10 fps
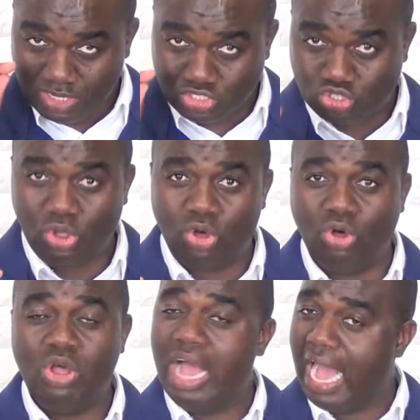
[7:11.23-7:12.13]

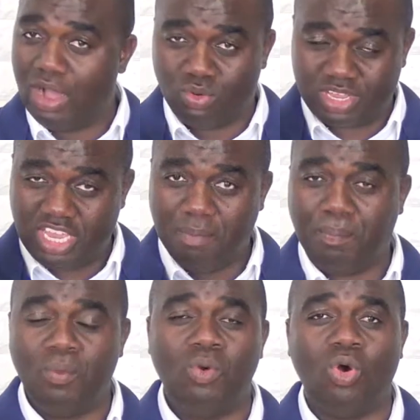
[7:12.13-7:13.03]
So I will
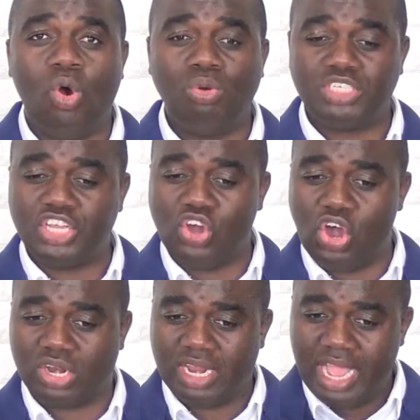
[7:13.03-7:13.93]
keep holding
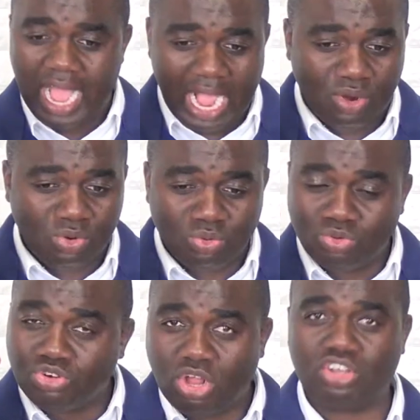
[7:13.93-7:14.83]
on. I
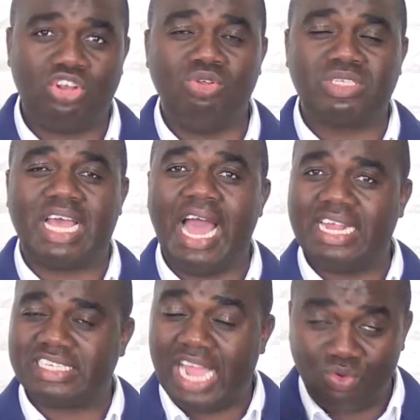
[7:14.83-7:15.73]
will not lose
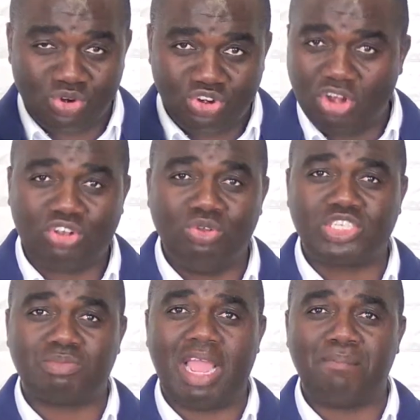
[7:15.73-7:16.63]
heart. I will not
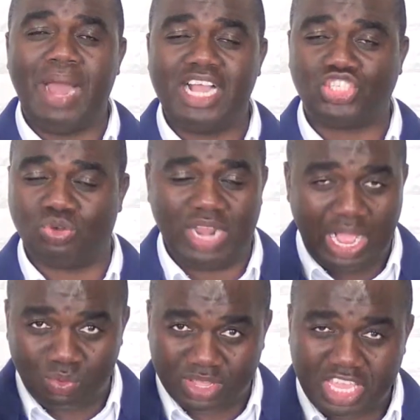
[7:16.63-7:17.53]
lose my passion.
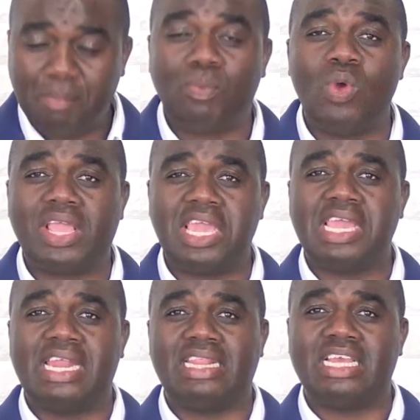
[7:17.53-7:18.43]
I will keep
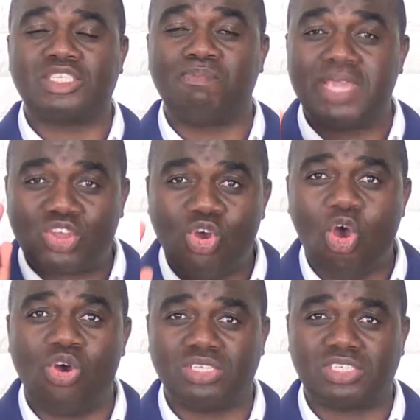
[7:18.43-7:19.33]
working at this
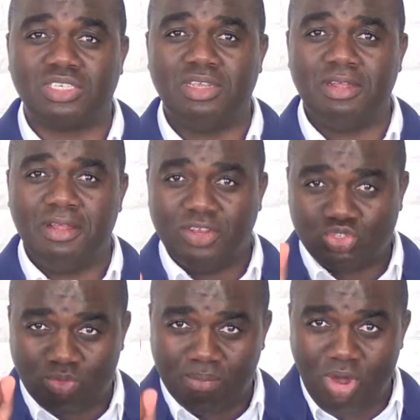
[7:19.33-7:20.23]
because
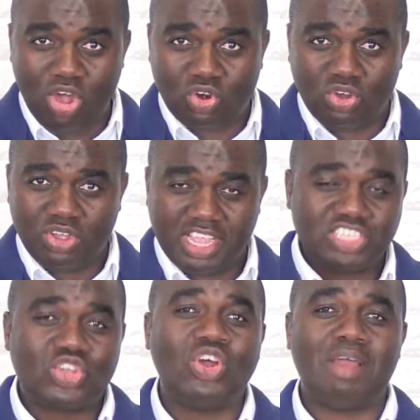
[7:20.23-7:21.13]
tomorrow
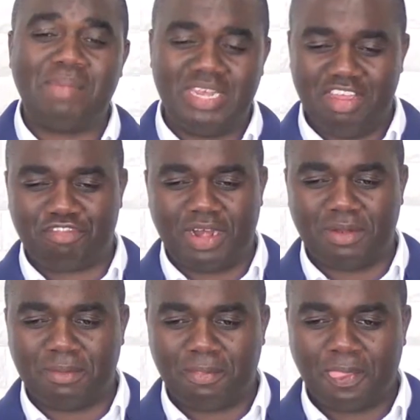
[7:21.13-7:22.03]
is gonna be different.
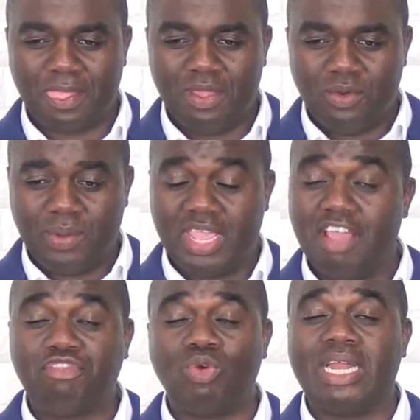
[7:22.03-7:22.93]
We
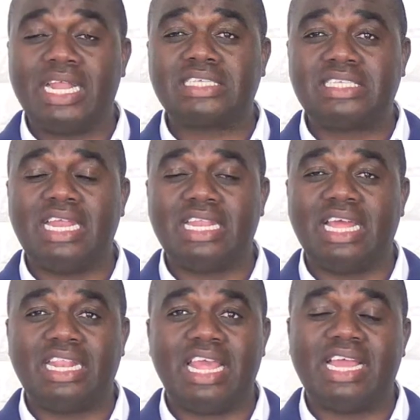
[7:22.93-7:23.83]
have to understand
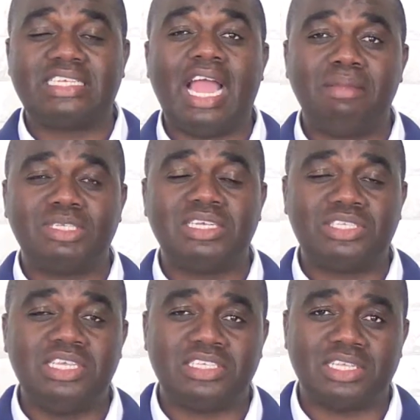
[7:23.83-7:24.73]
that there are times and
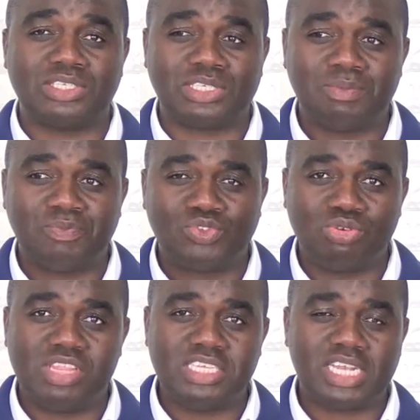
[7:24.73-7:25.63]
seasons
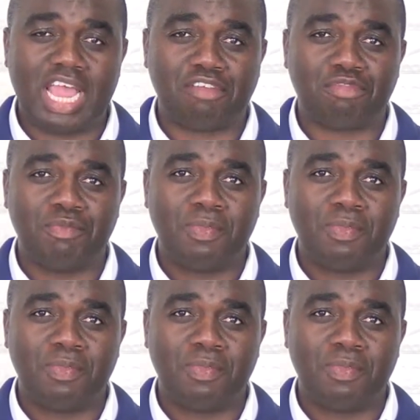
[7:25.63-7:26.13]
to this life.